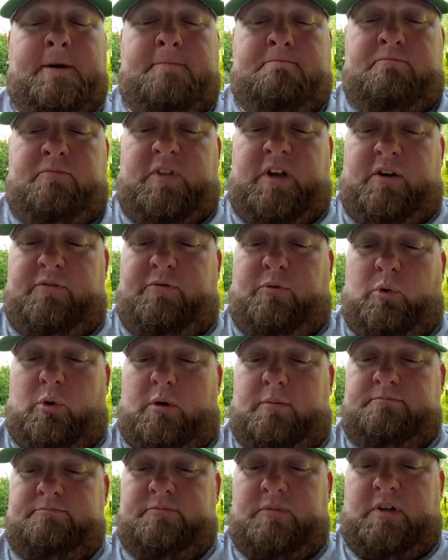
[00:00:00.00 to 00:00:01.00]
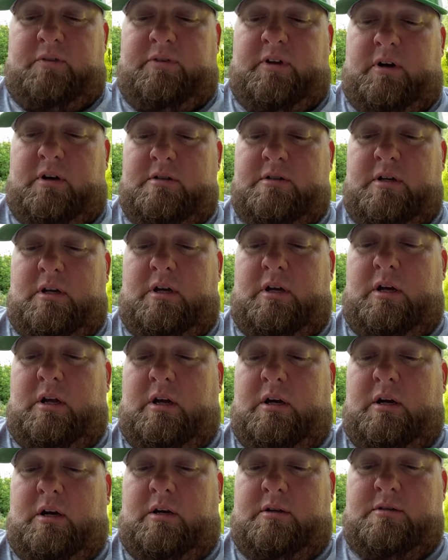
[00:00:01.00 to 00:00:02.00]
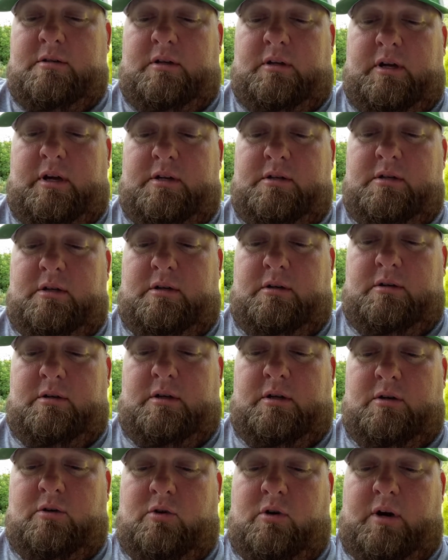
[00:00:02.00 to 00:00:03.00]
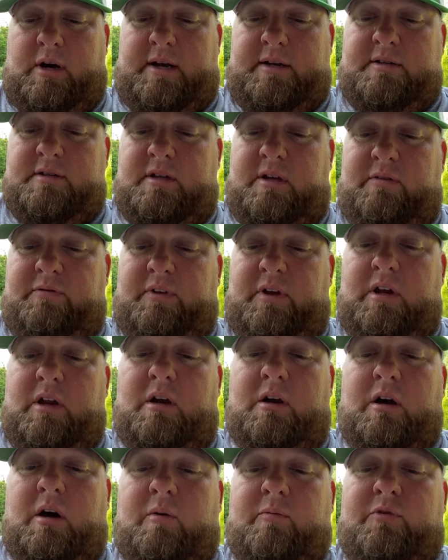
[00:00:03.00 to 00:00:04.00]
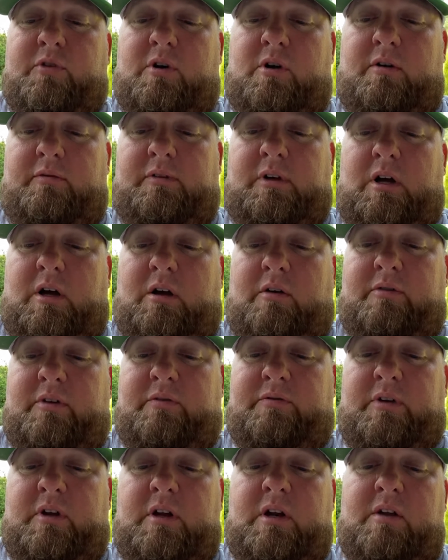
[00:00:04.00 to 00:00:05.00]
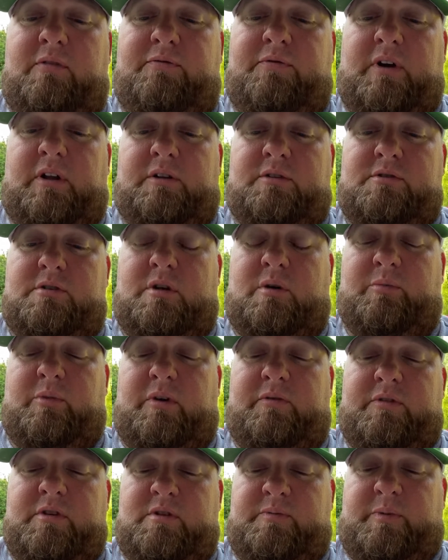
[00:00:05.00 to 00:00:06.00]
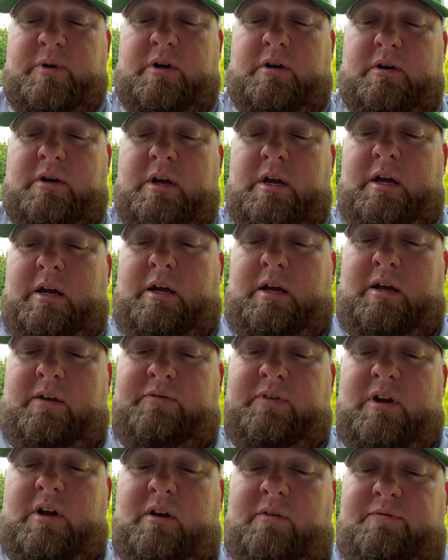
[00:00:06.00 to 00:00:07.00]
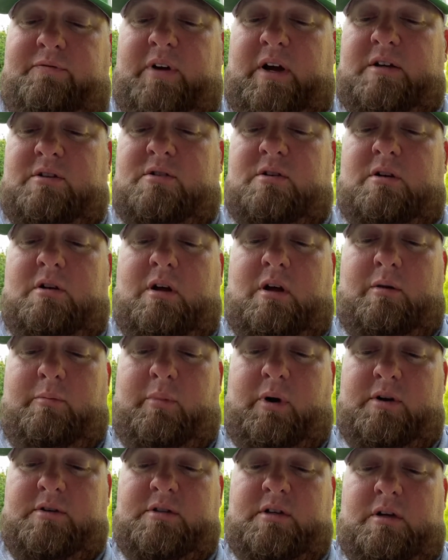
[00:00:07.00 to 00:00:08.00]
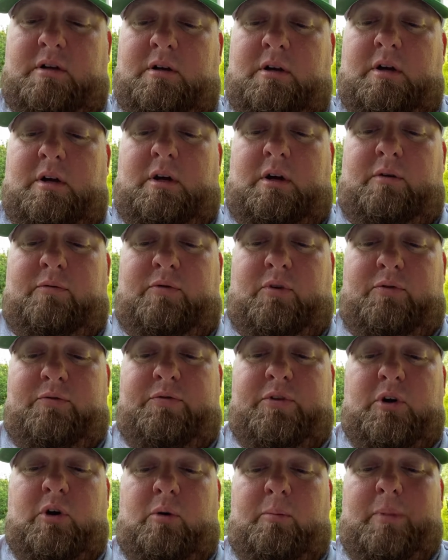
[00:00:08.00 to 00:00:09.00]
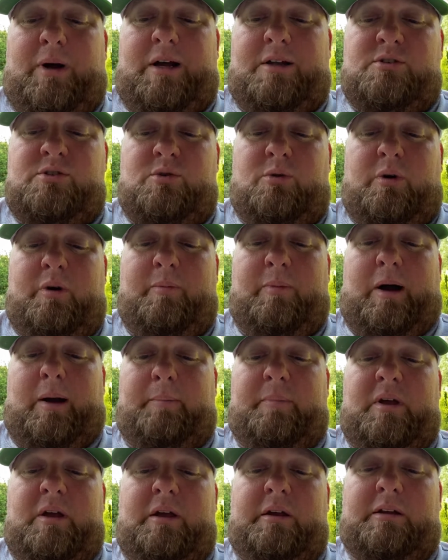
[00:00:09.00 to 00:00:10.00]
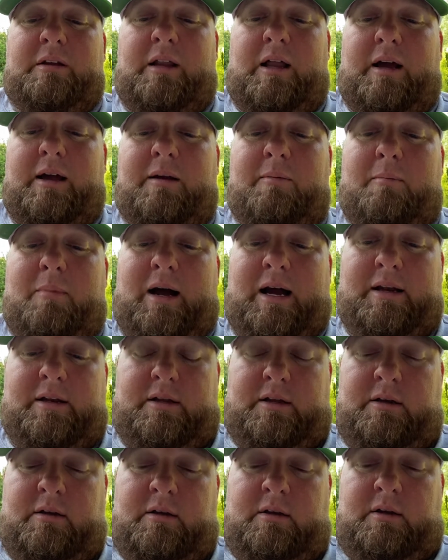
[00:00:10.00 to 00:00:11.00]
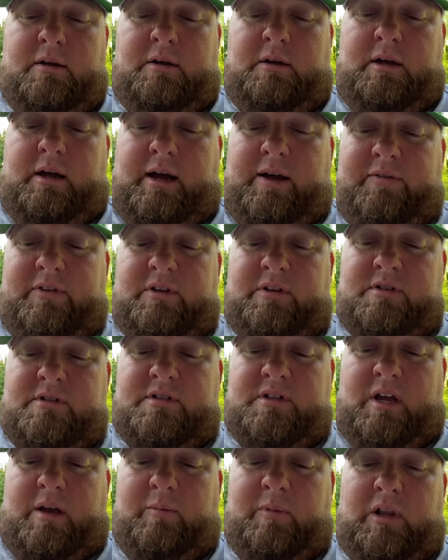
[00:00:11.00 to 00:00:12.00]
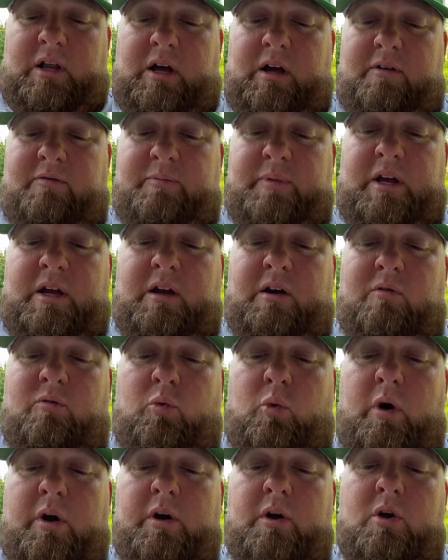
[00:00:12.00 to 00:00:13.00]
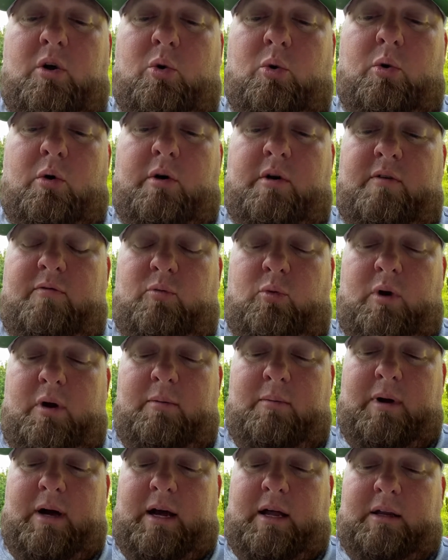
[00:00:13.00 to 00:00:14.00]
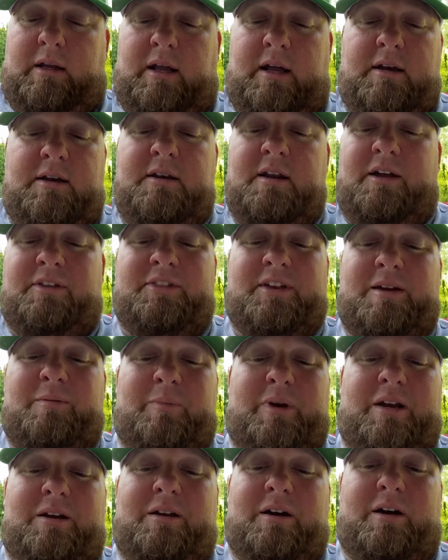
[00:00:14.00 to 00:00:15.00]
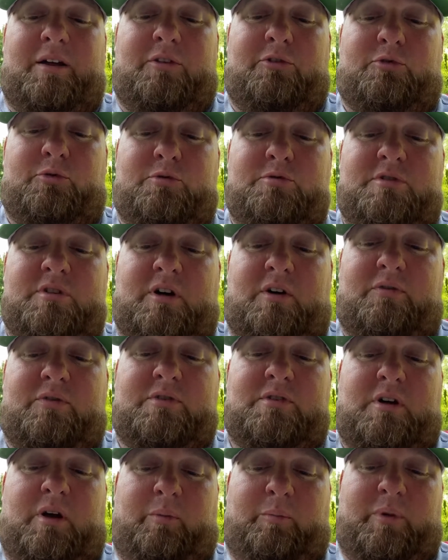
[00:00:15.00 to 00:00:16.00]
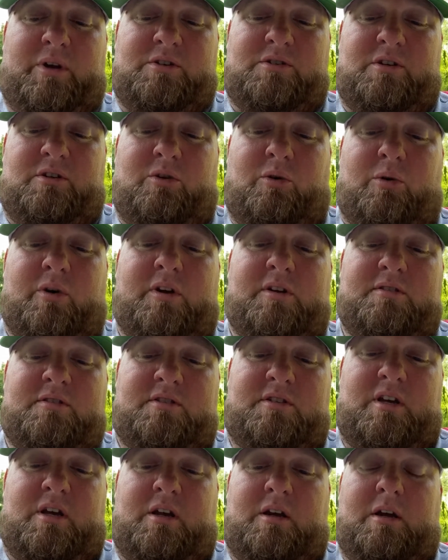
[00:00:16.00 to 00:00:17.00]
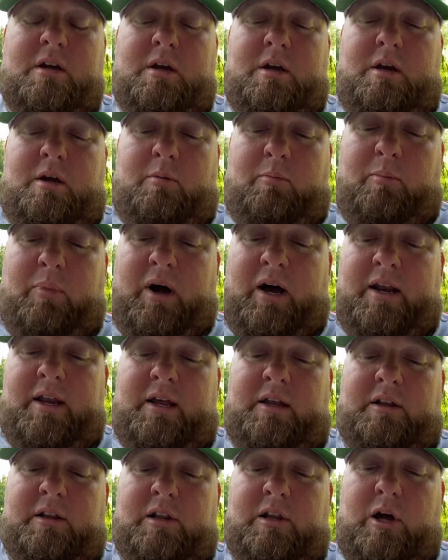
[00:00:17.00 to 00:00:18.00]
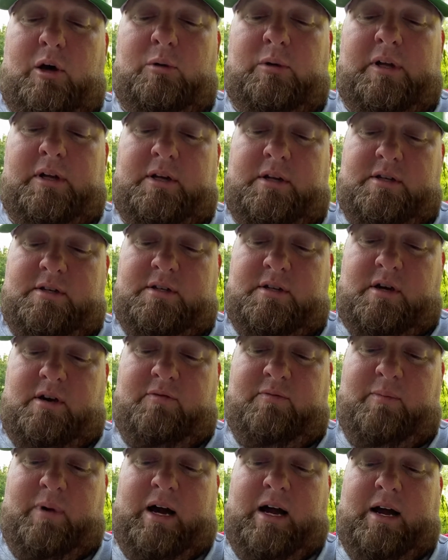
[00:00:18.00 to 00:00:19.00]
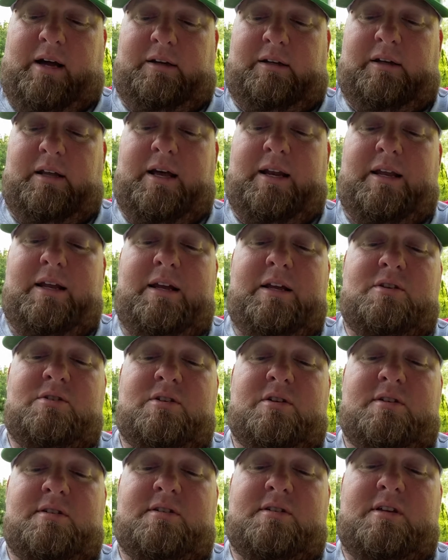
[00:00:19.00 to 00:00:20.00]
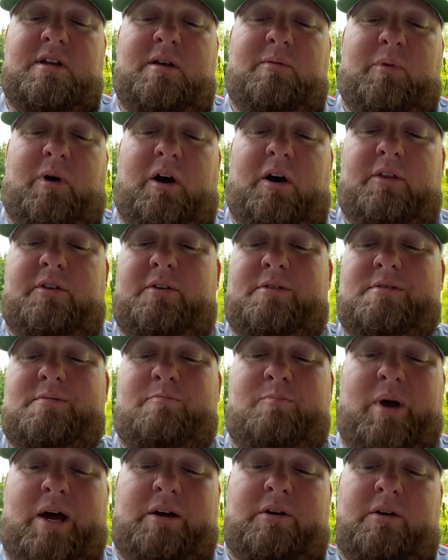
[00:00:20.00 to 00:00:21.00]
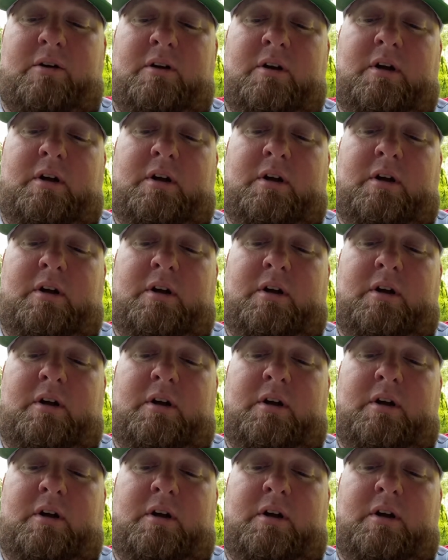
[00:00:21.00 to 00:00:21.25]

"Therefore, if there is any consolation in Christ, if any comfort of love, if any fellowship of the Spirit, if any affection and mercy, fulfill my joy by being like-minded, having the same love, being of one accord, of one mind. Let nothing be done through selfish ambition or conceit, but in lowliness of mind. Let each esteem others better